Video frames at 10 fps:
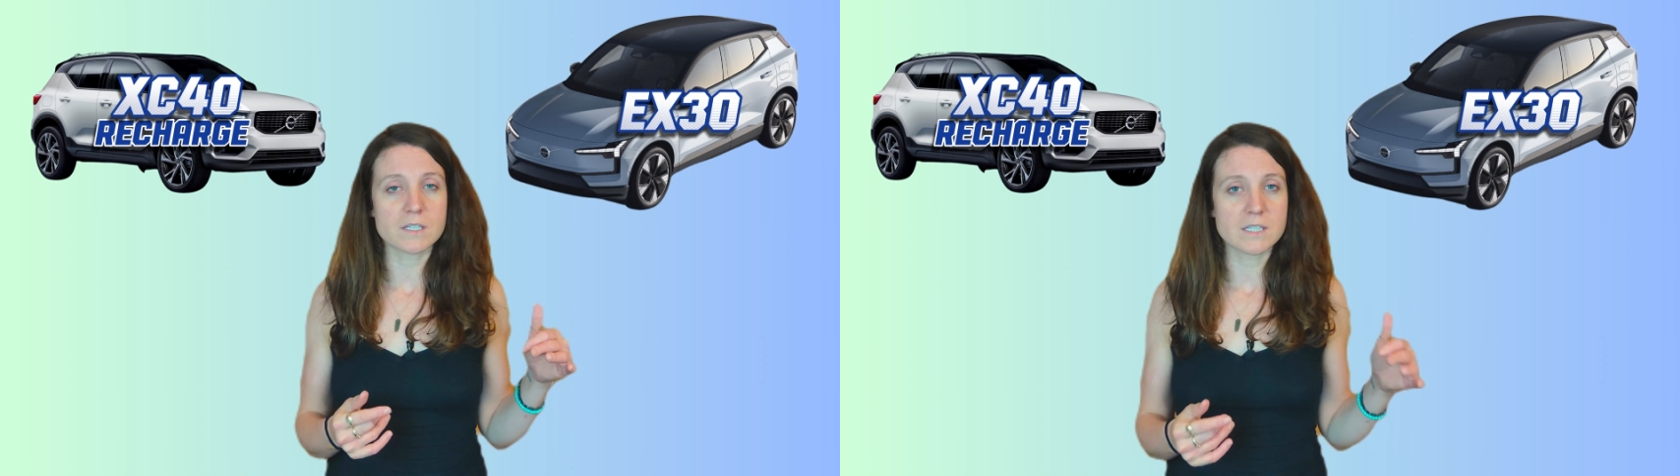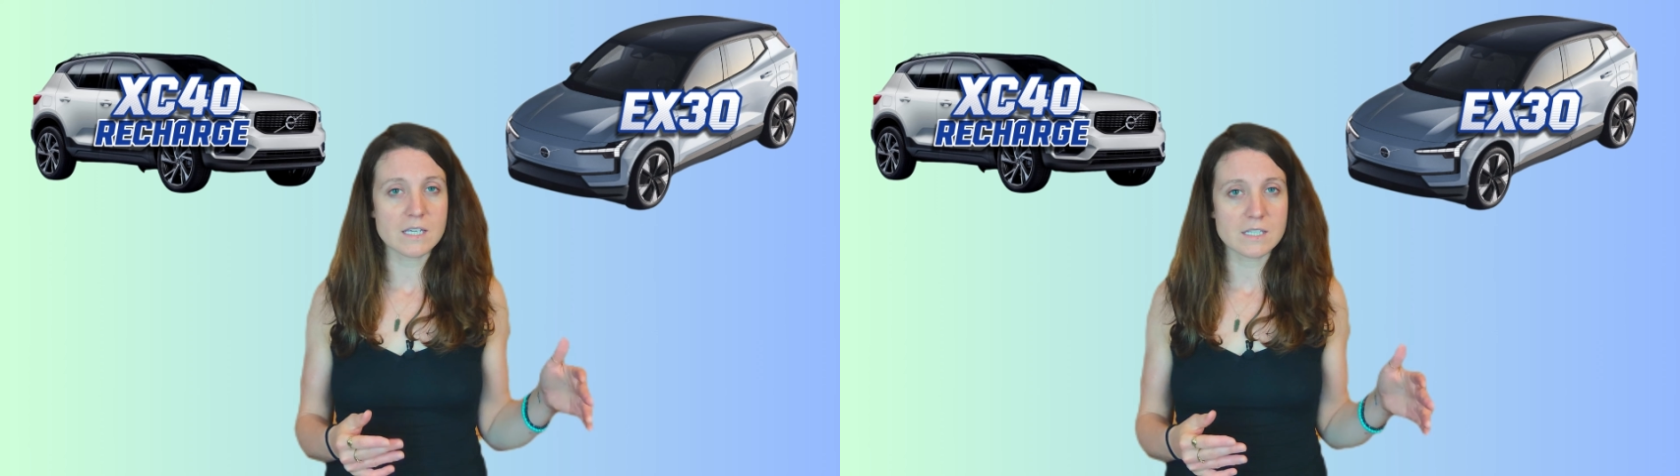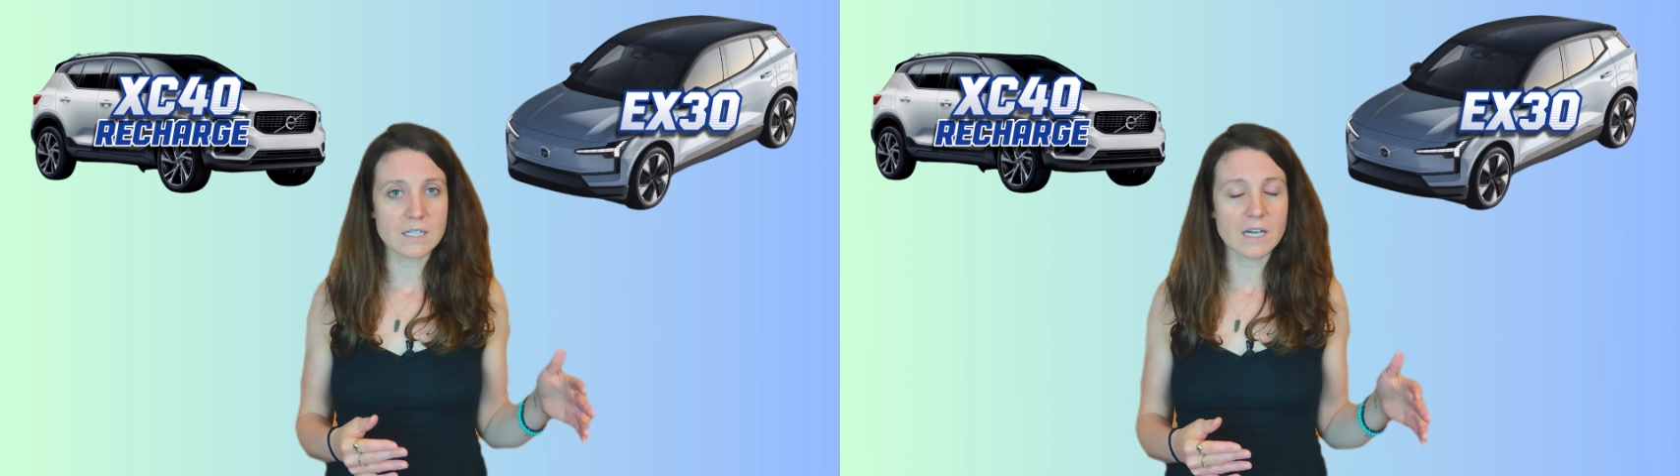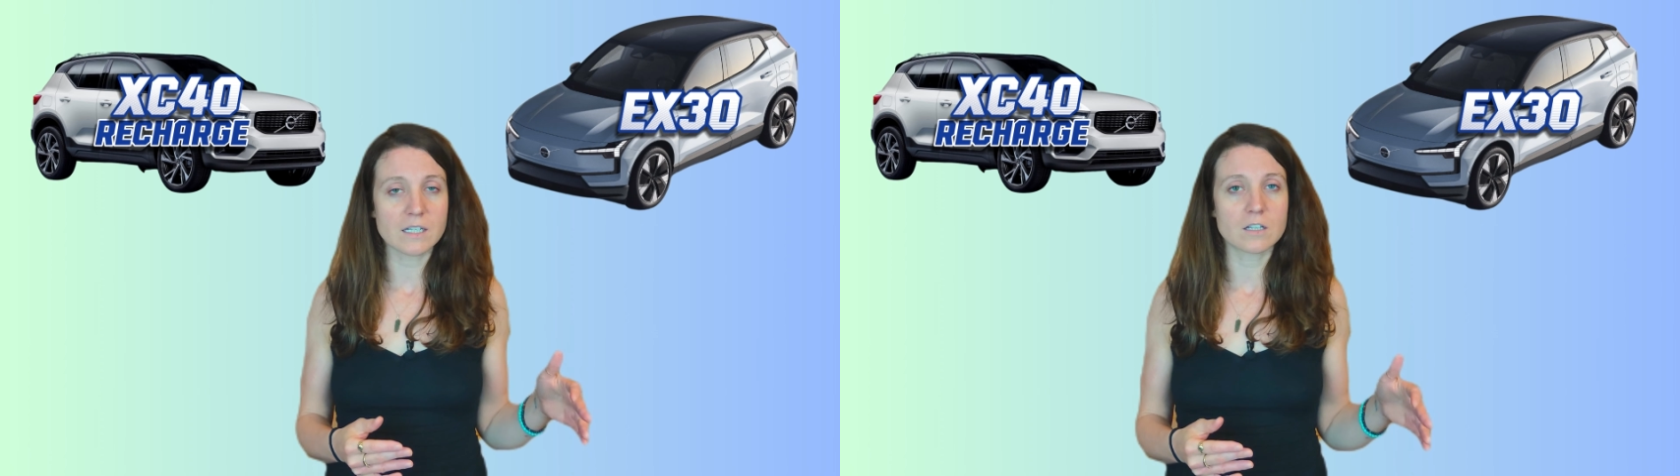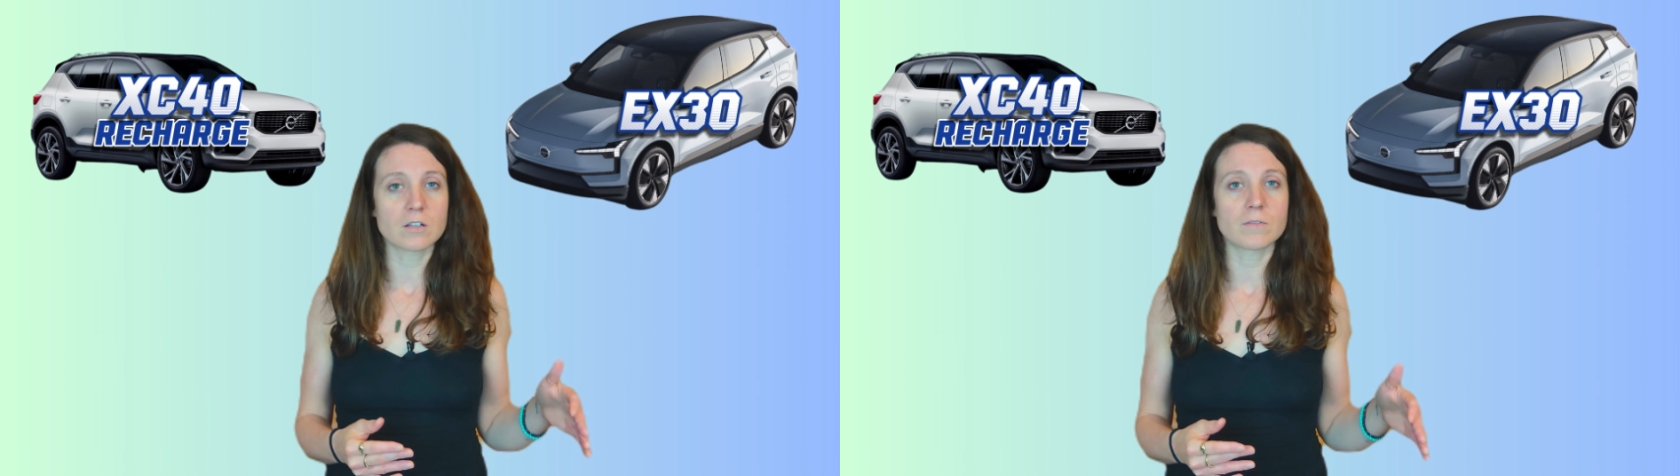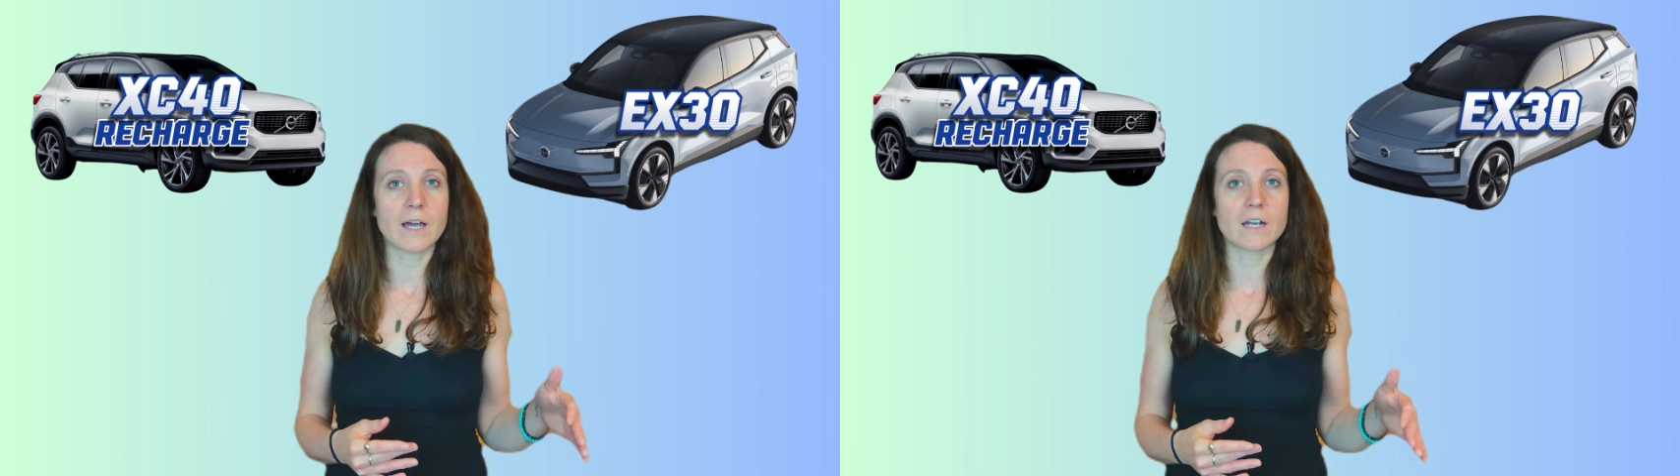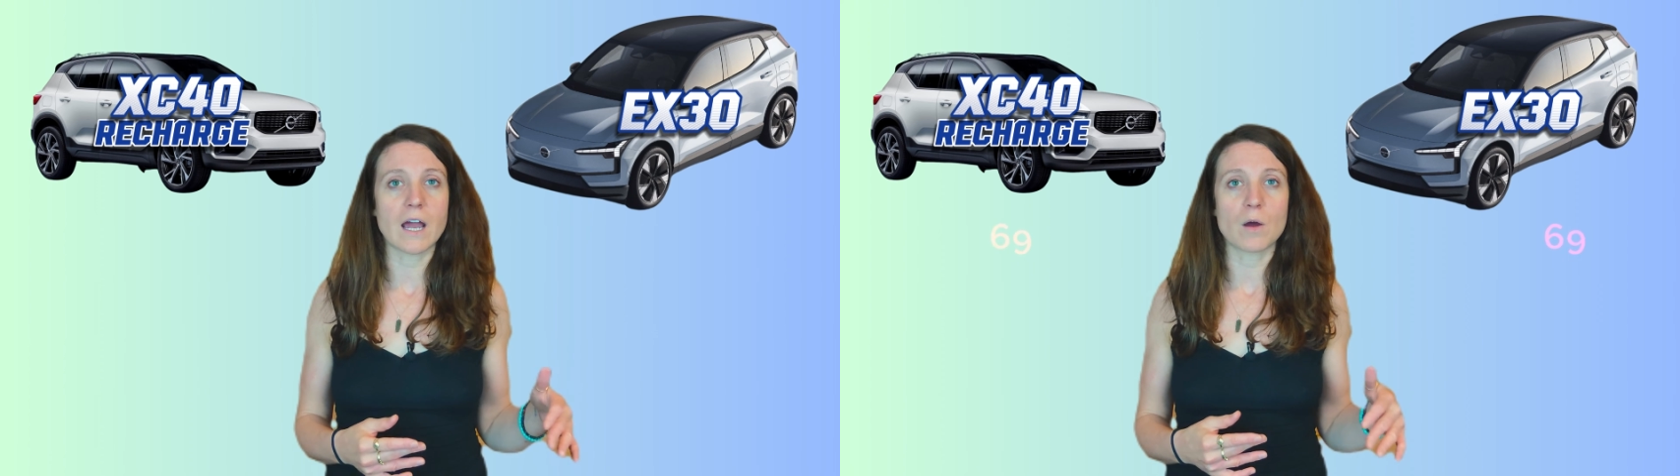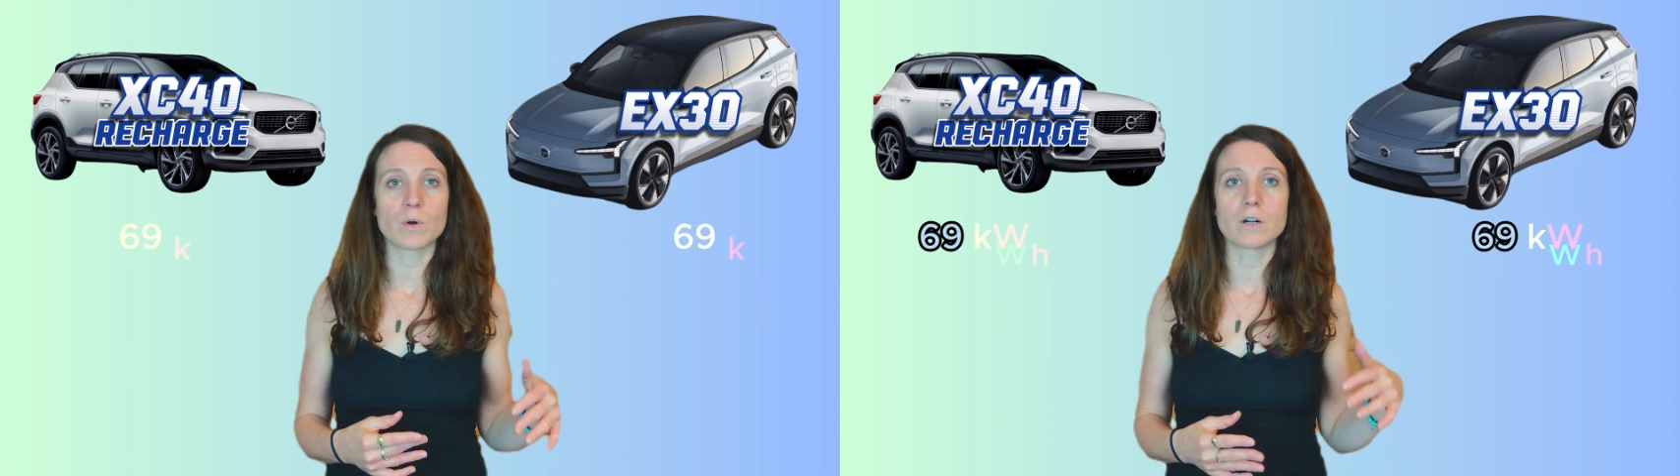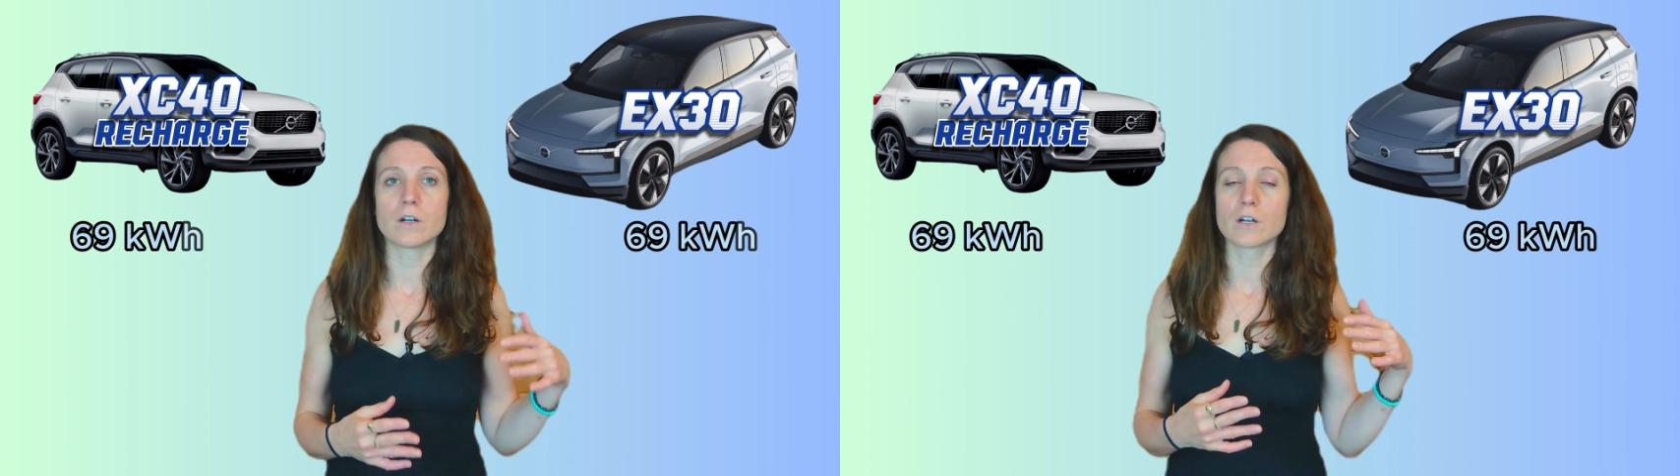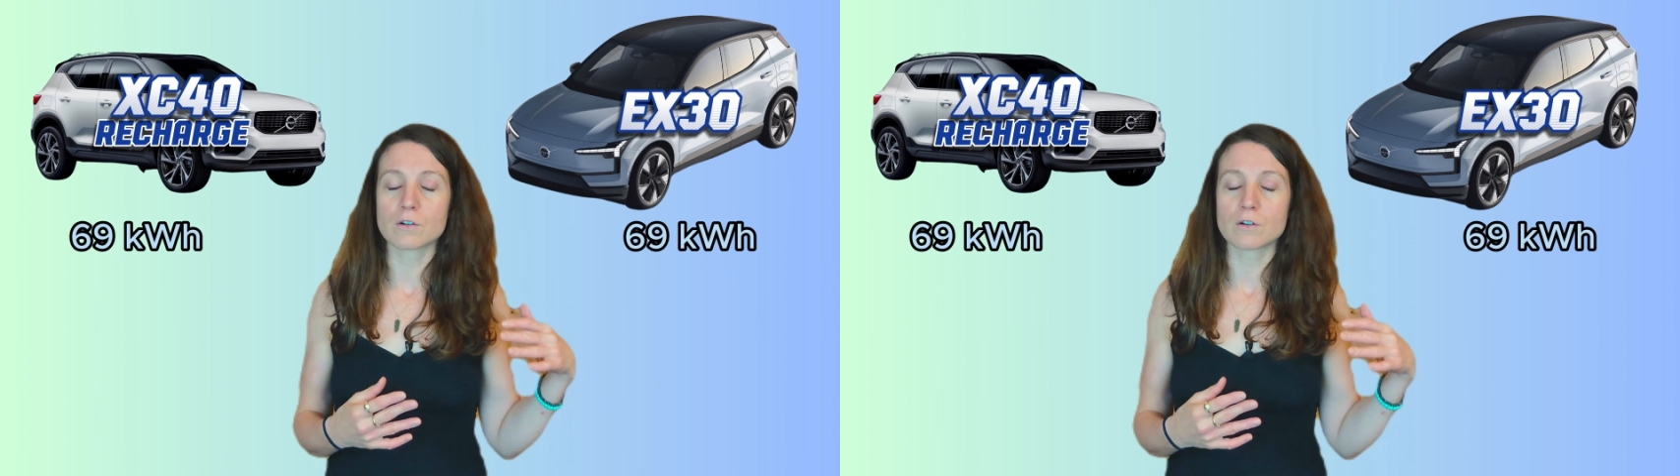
69 kilowatt hour